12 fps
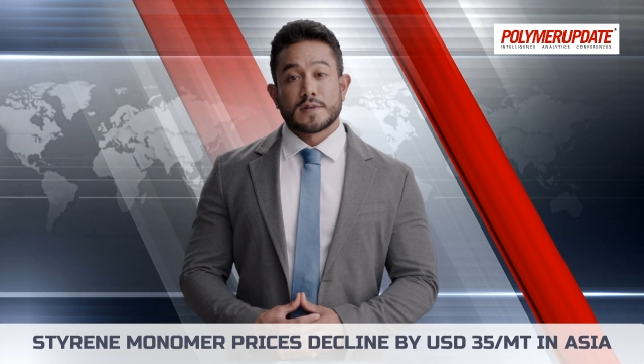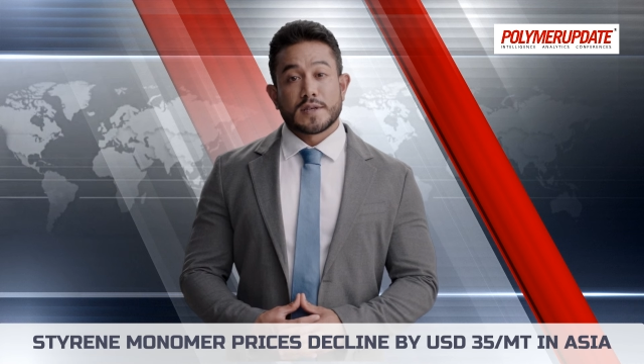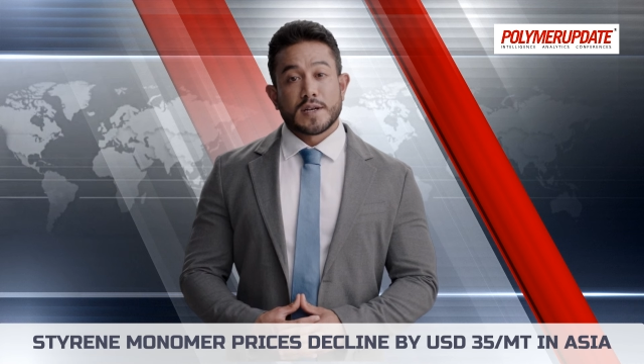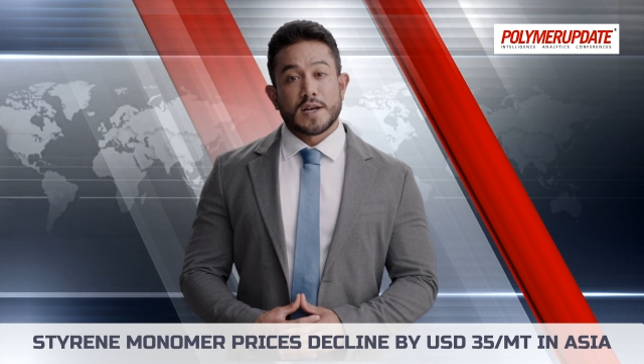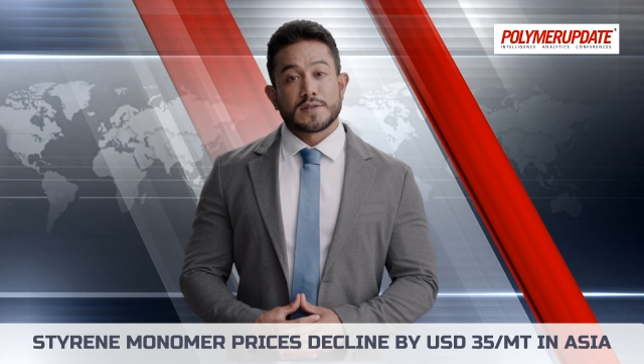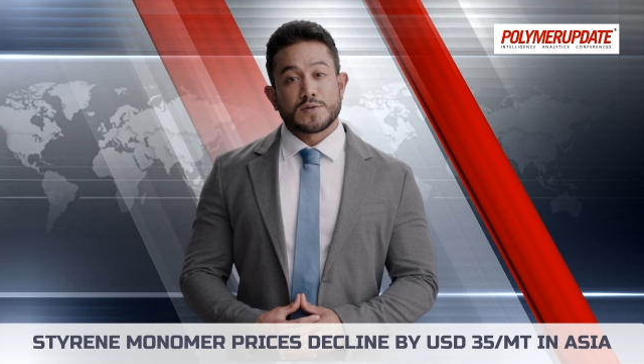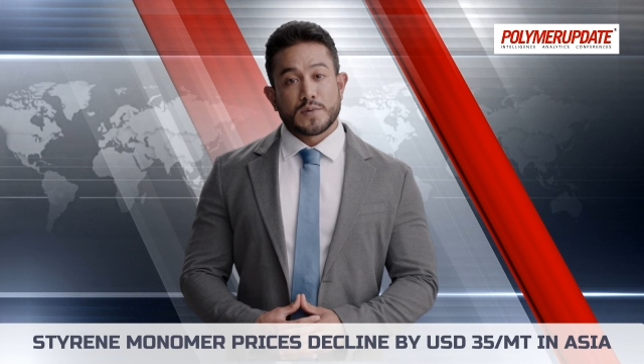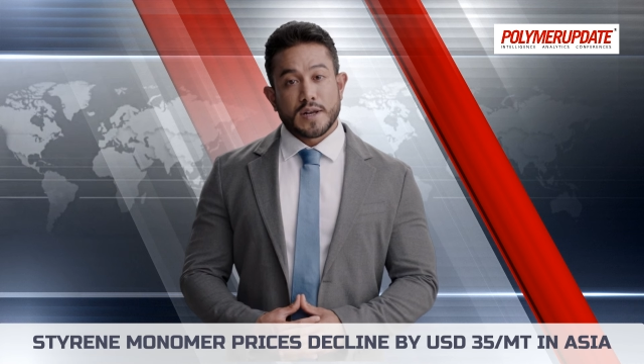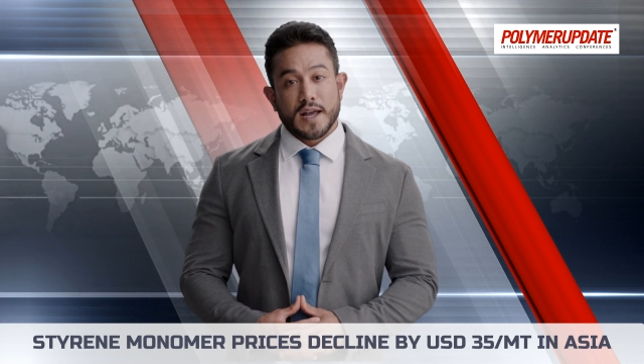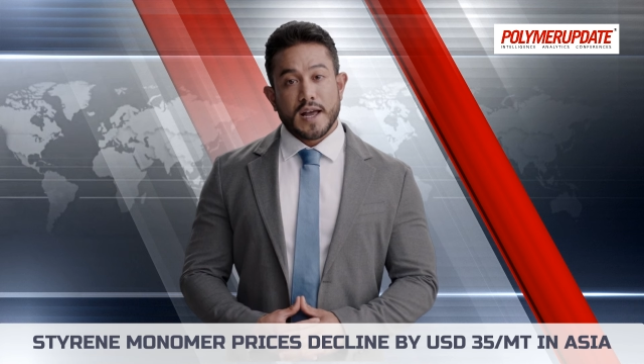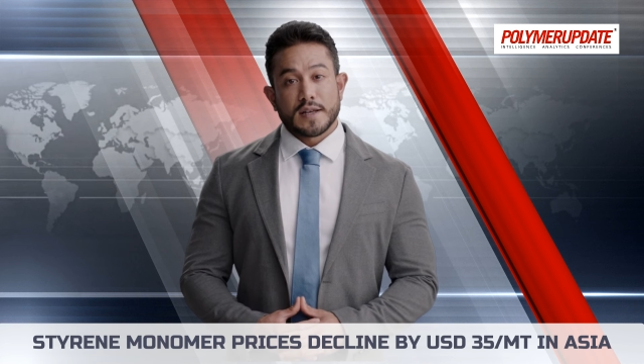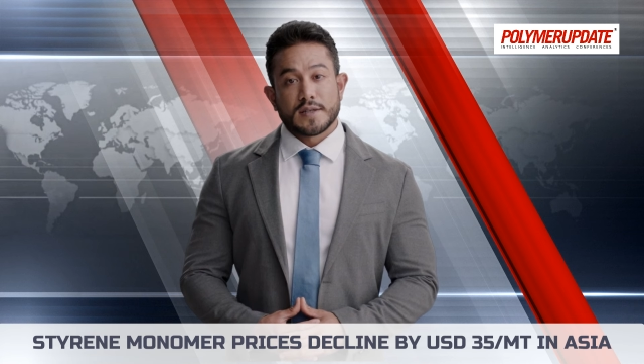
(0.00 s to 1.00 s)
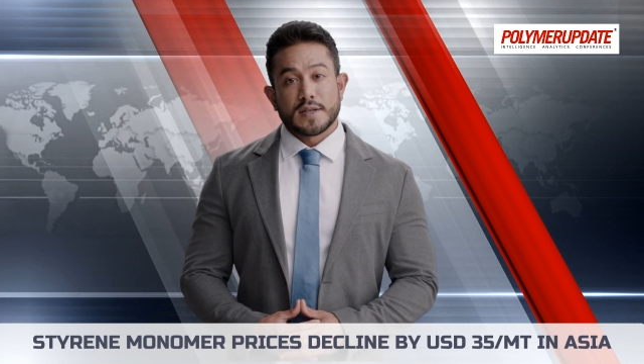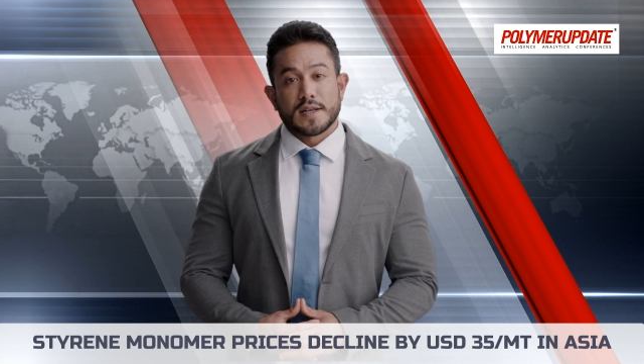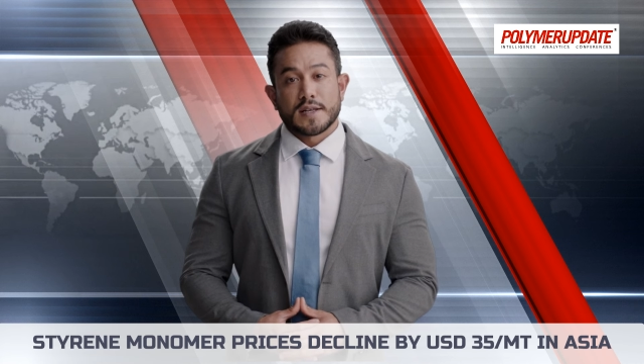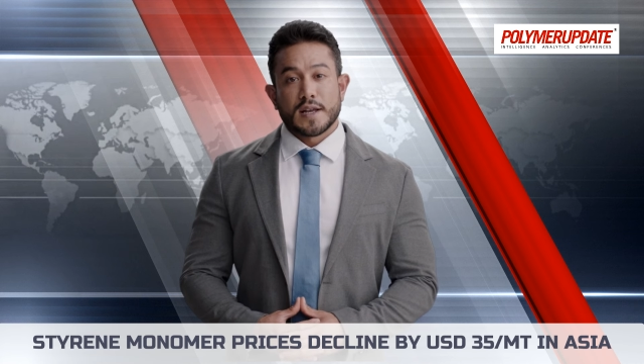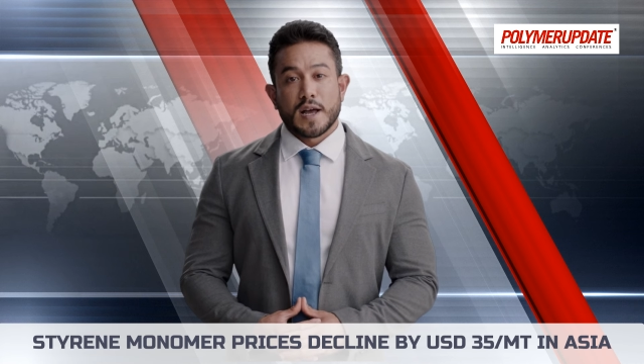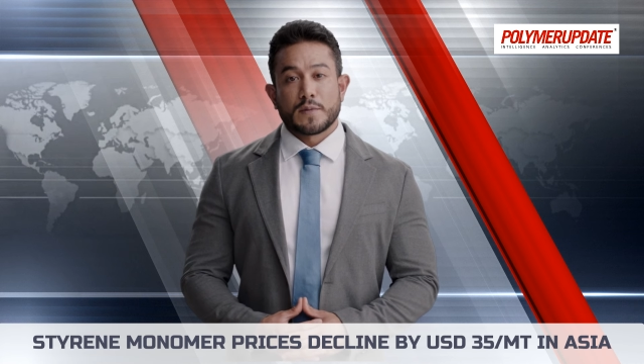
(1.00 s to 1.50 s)
Last week,
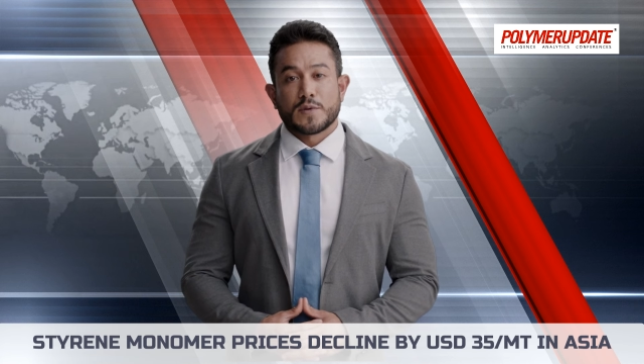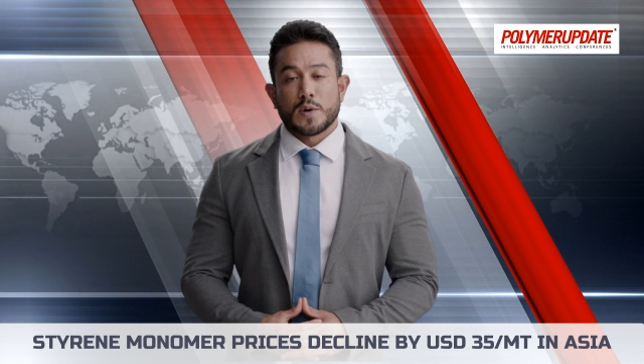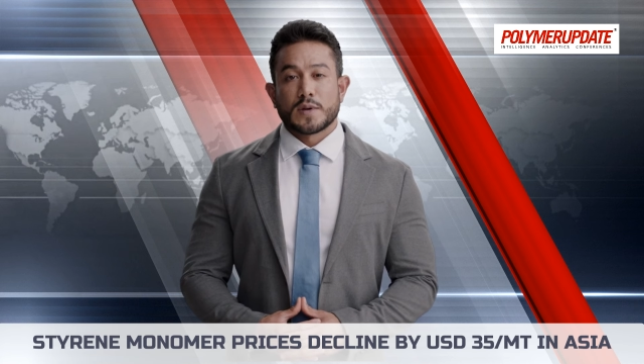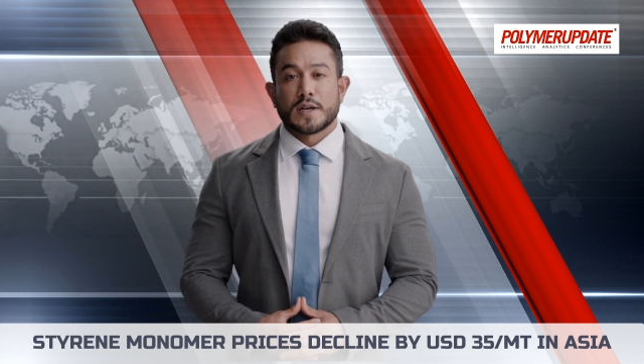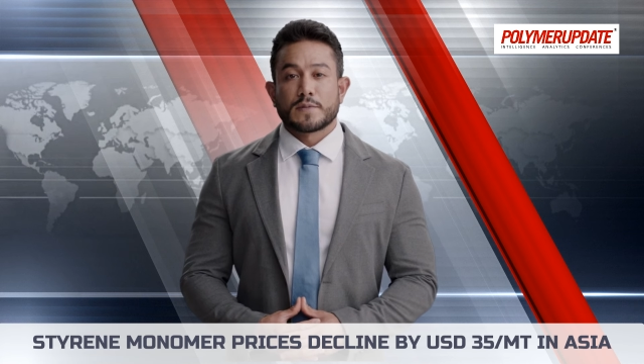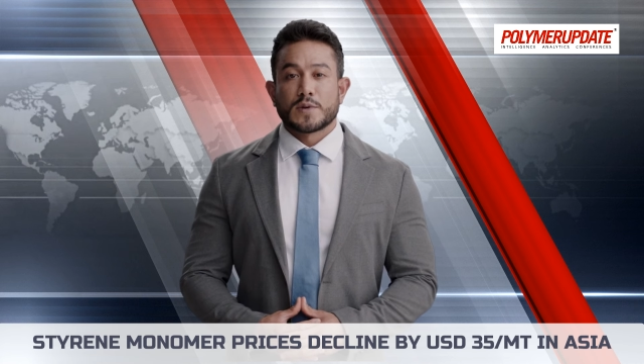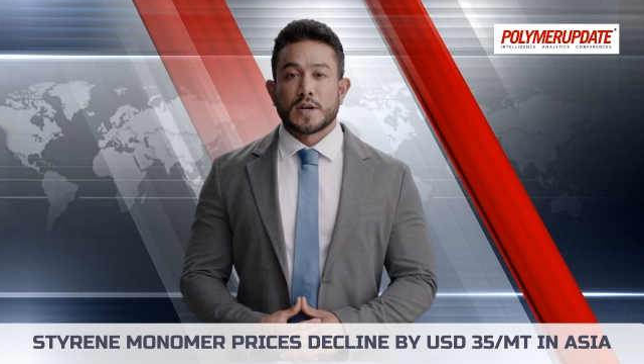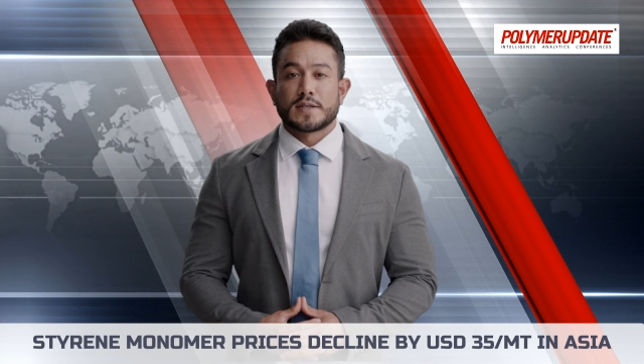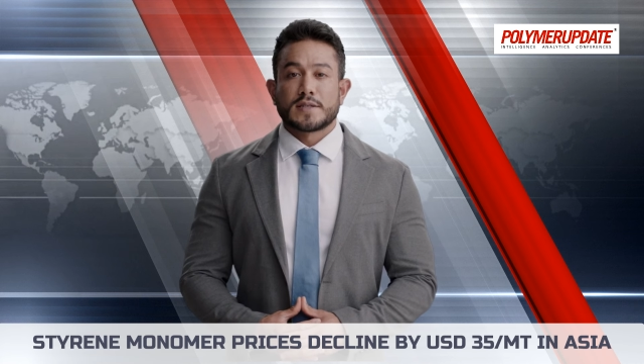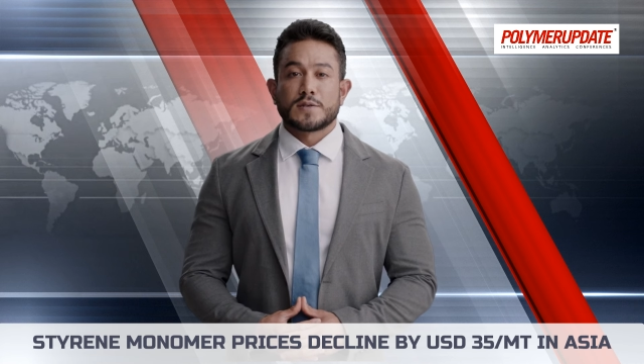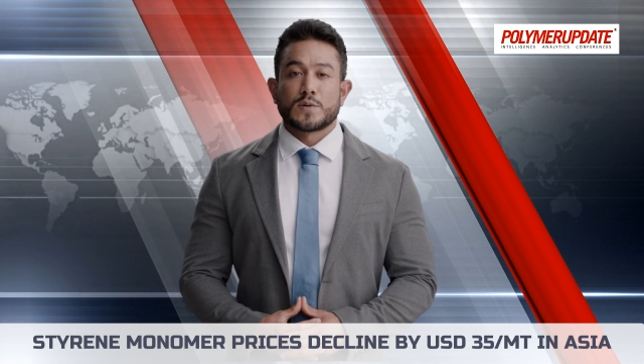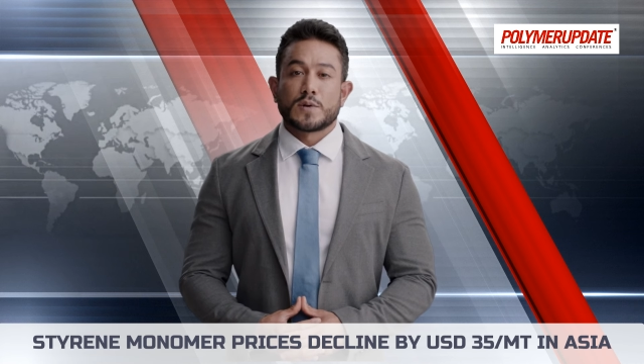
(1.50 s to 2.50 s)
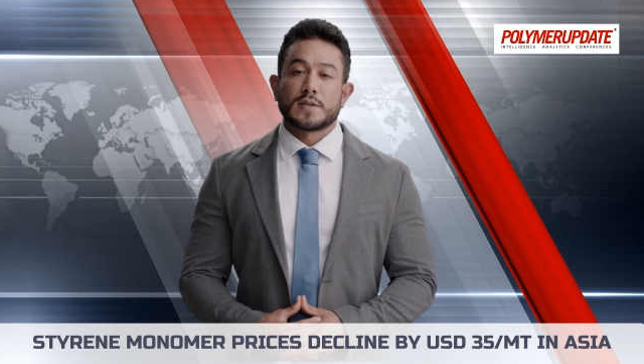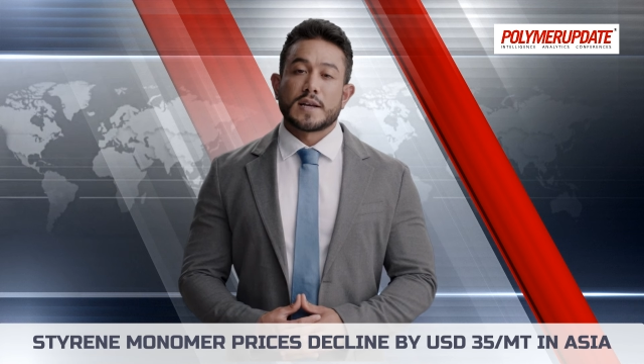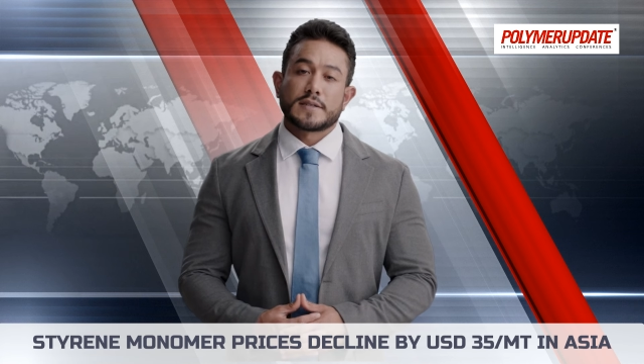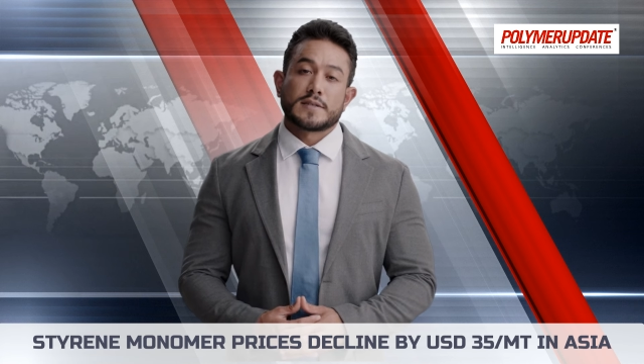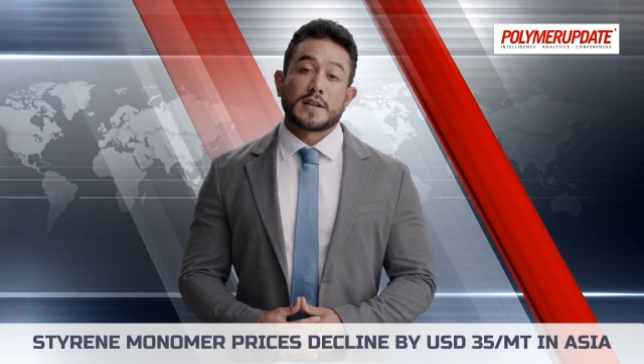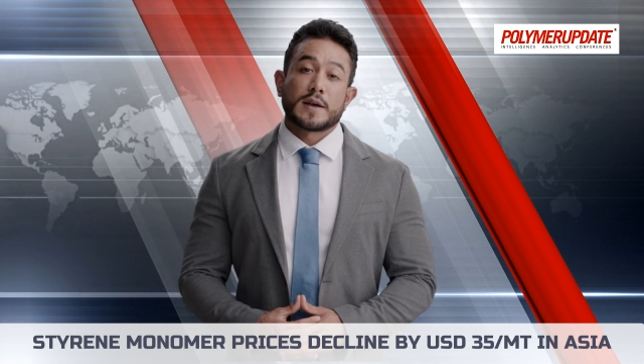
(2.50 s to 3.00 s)
ethylene and propylene prices were
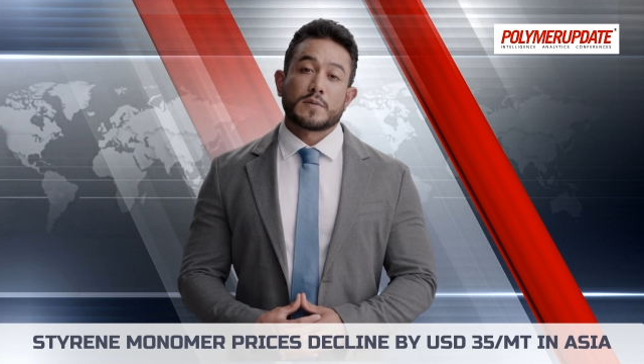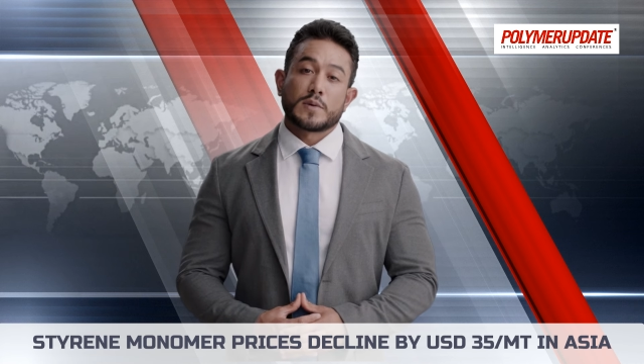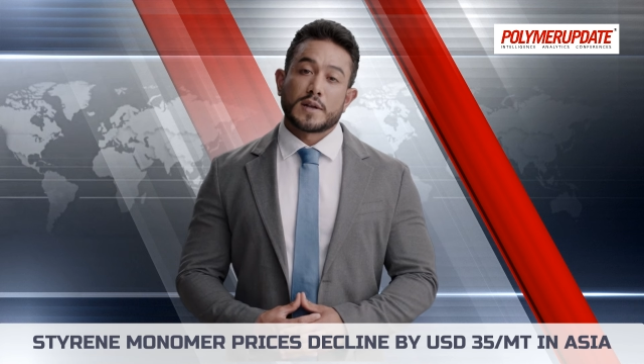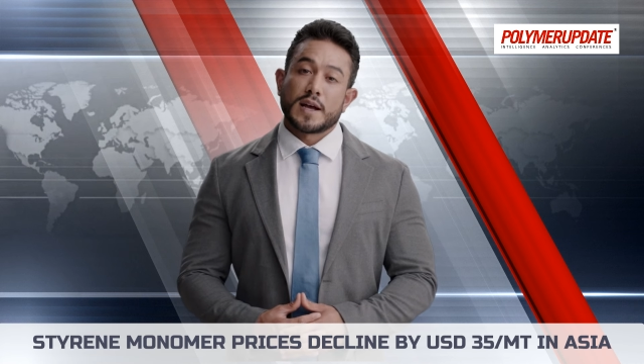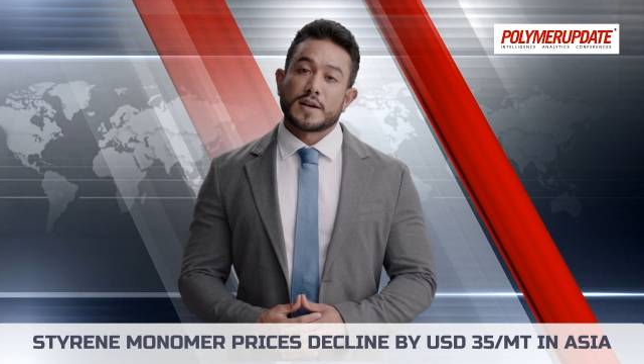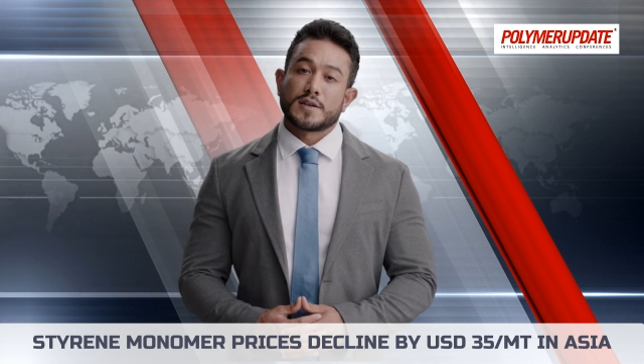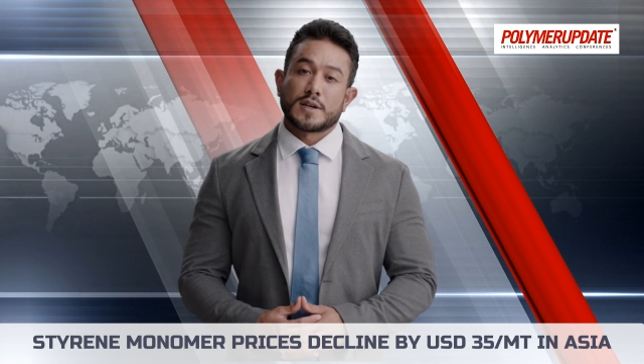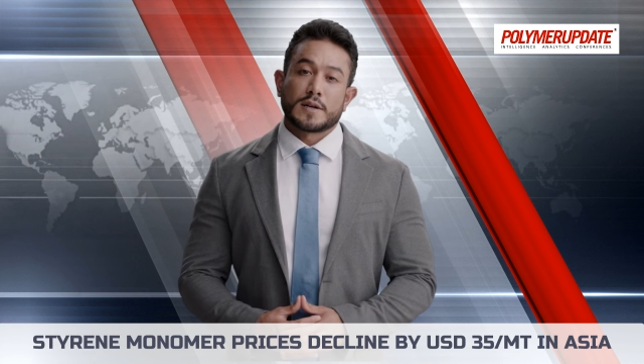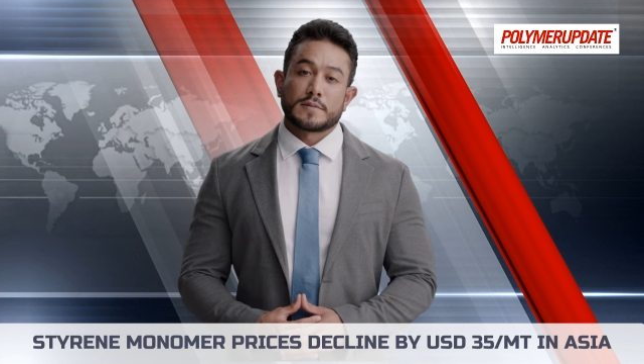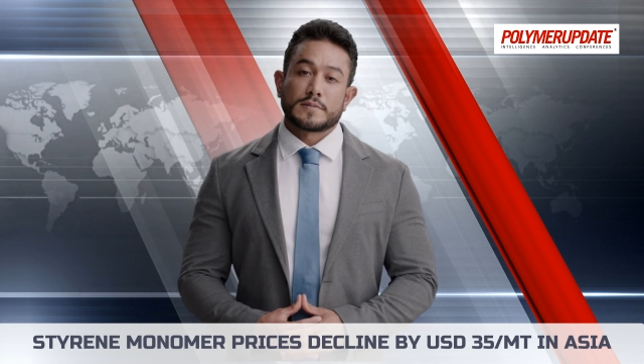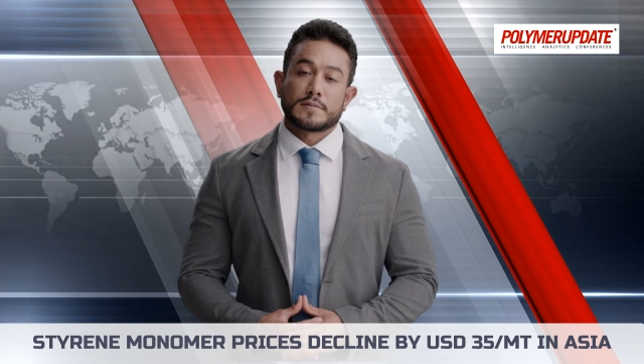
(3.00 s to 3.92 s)
assessed stable in Asia.